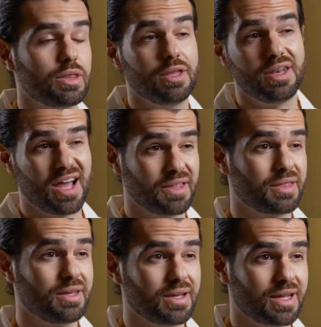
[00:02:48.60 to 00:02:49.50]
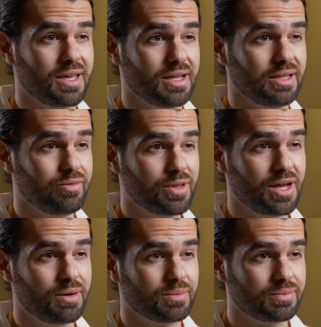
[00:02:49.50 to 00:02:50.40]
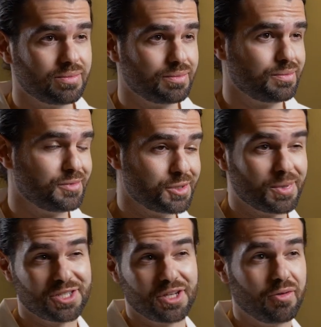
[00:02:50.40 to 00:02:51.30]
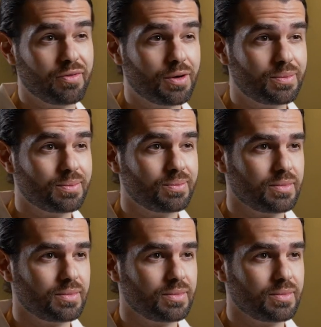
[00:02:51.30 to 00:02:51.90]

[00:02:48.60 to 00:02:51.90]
The ninth thing I can't live without is my cell phone.